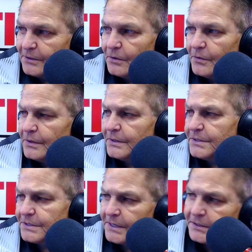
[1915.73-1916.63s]
You know that
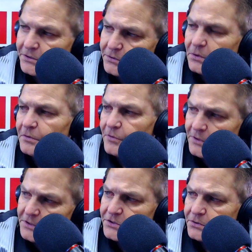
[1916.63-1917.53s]
it's taken too long for
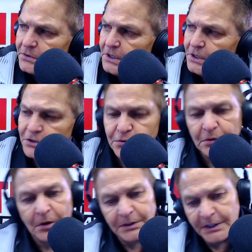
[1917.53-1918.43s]
this or too
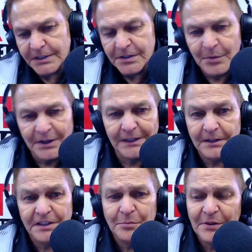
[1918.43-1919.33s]
long to get somebody
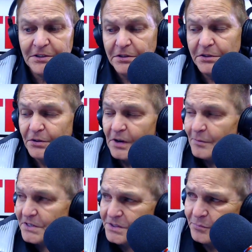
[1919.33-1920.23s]
out. It depends on the
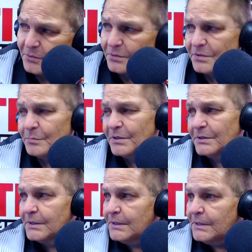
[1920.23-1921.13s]
crime, I suppose. But
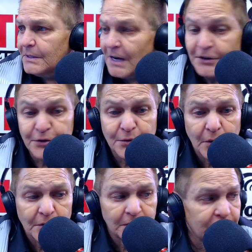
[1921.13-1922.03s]
I do
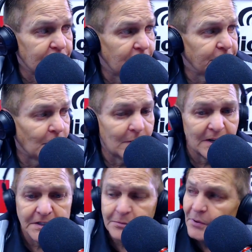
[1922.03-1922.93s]
know the sheriff's
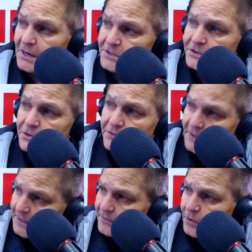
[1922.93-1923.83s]
department has a posse unit.
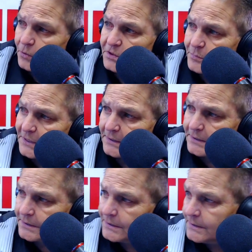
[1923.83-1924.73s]
They have the horseback
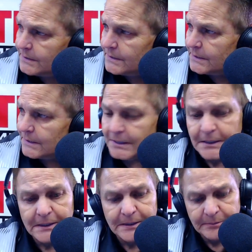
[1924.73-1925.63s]
right.
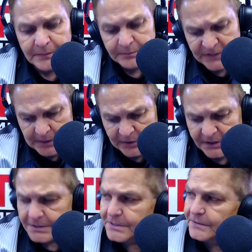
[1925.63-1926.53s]
um,
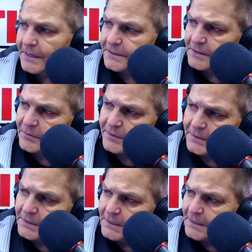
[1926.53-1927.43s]
deputies and that type of thing.
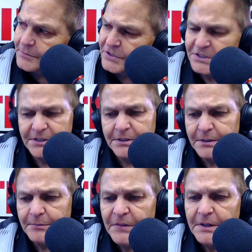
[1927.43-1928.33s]
Yeah. I'm just.
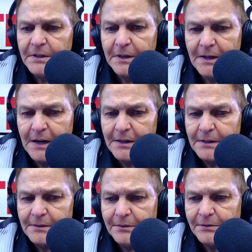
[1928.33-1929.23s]
Uh, uh,
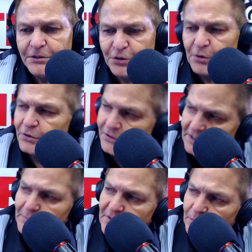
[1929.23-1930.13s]
so are you
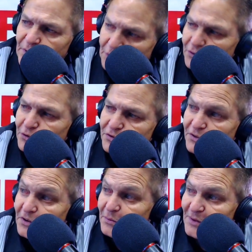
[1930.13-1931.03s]
telling me that we could use
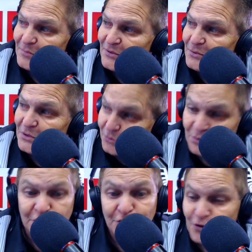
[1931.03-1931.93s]
another one up there? Would you
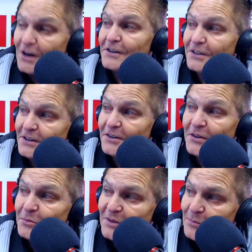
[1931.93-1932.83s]
would you try to get
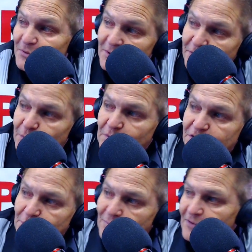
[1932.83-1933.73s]
another one up there if you were a
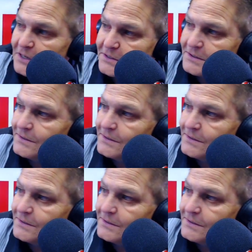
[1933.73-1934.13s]
supervisor?